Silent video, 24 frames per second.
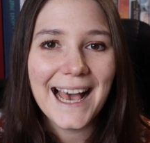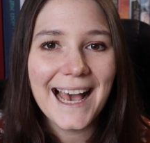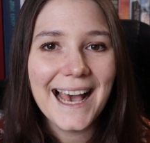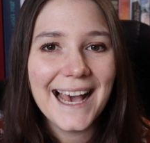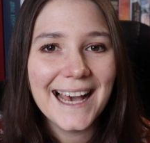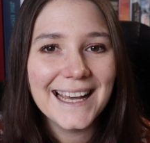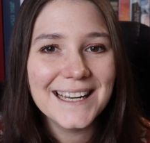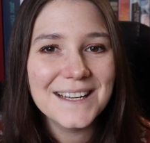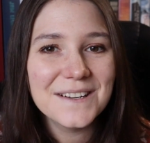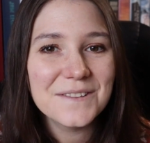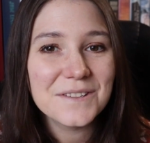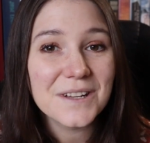
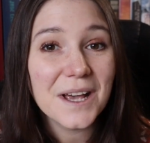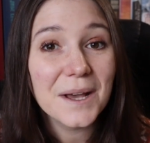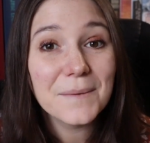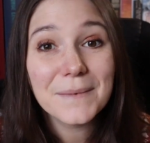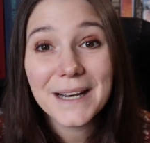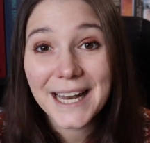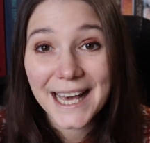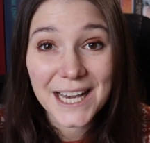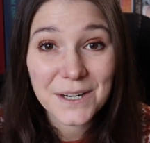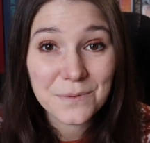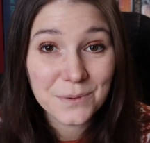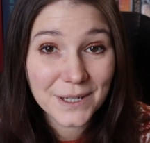and I'm
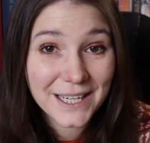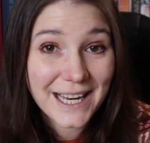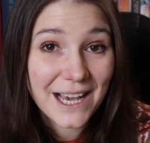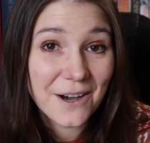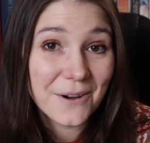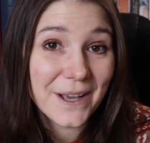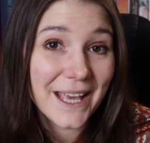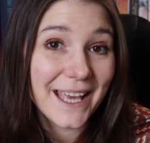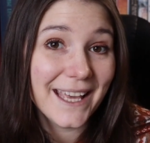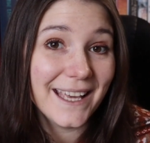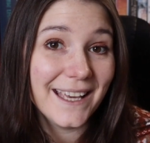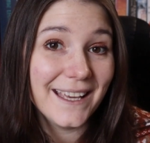glad we're
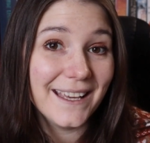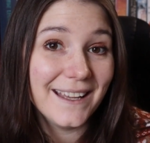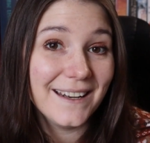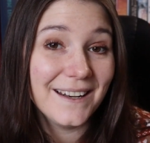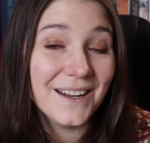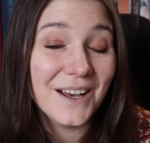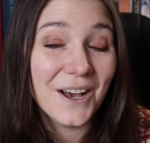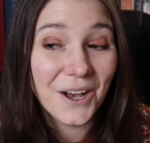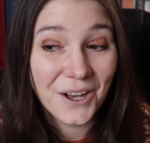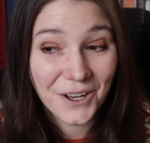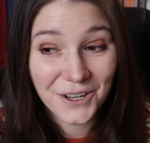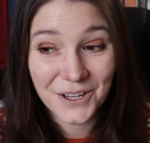now
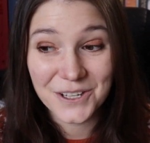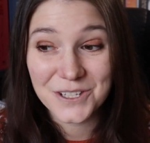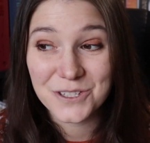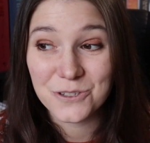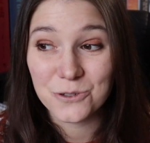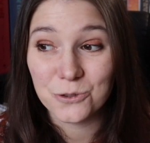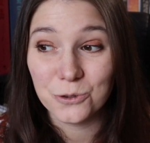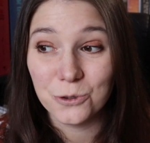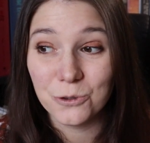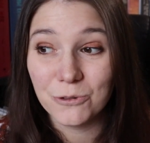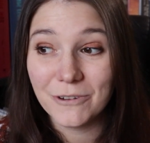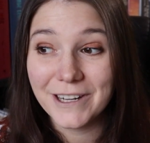getting her
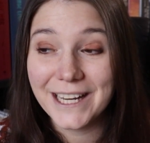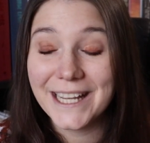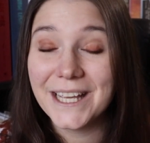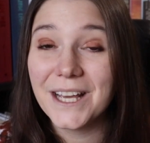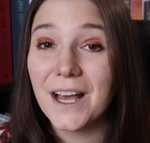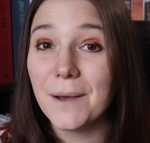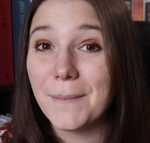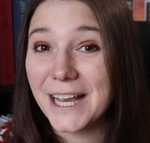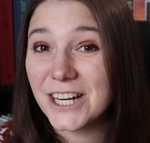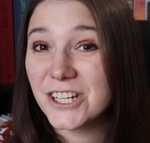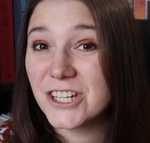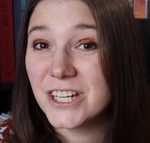story.
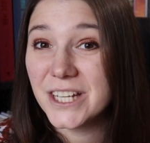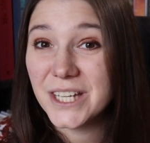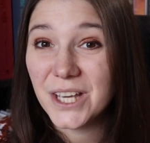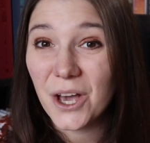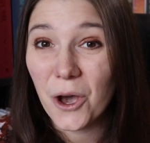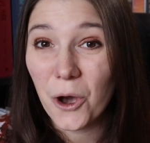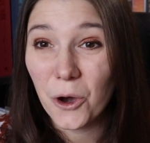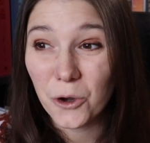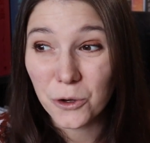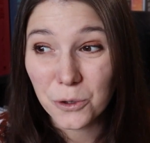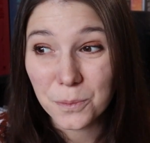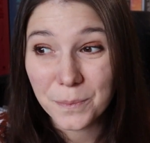I'm actually
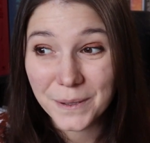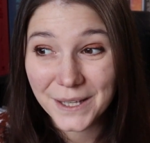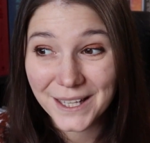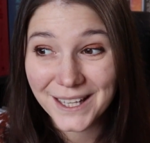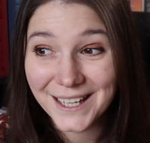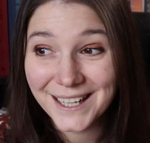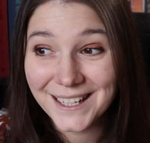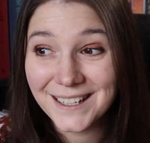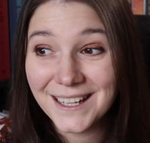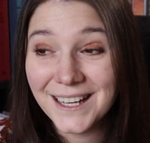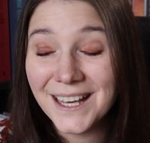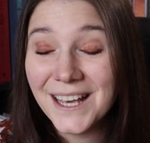
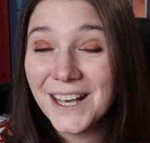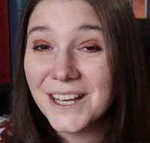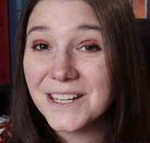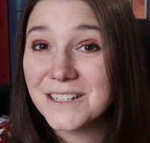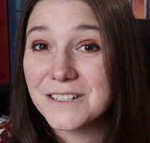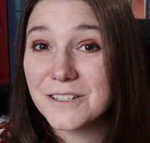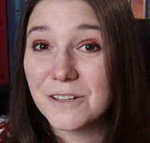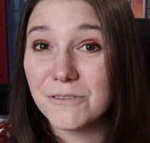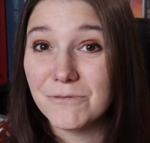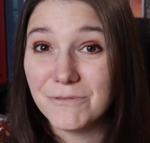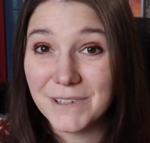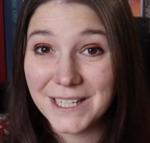hoping
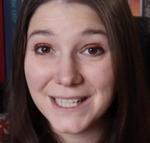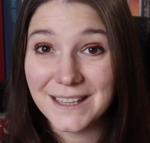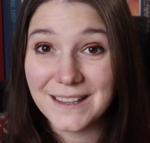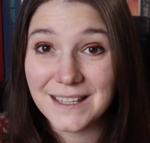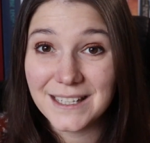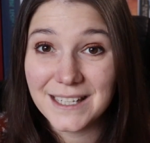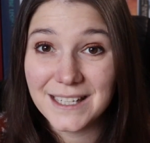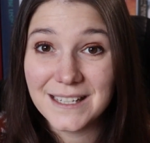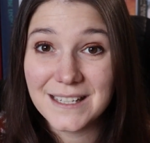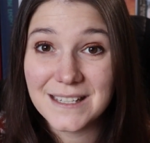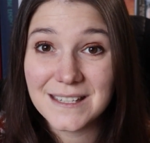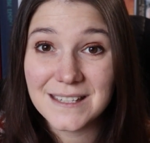to read
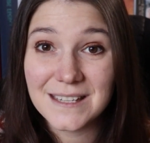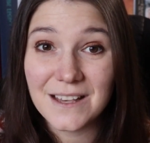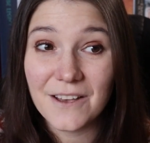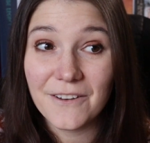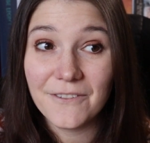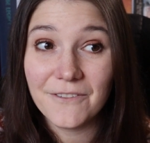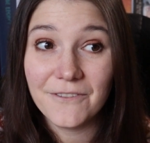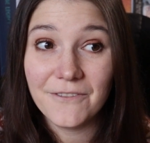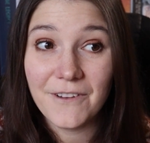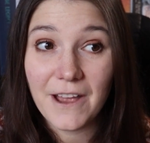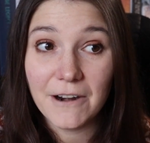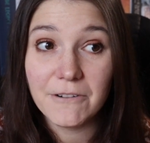this
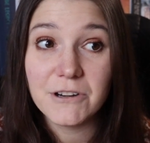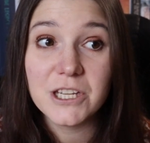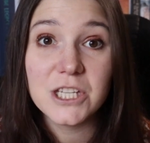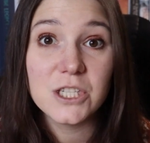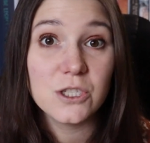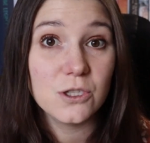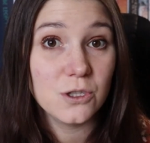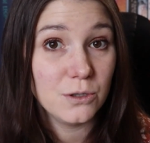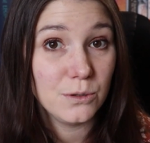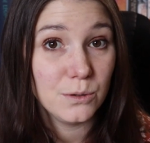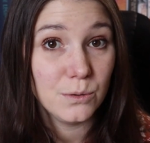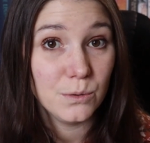very
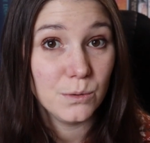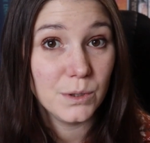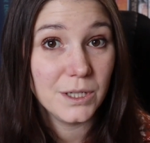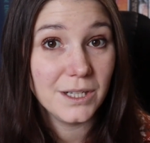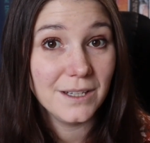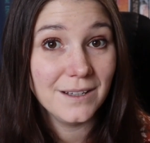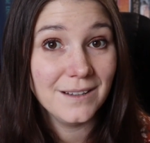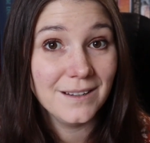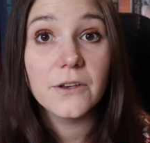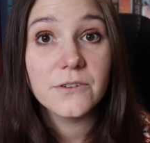soon.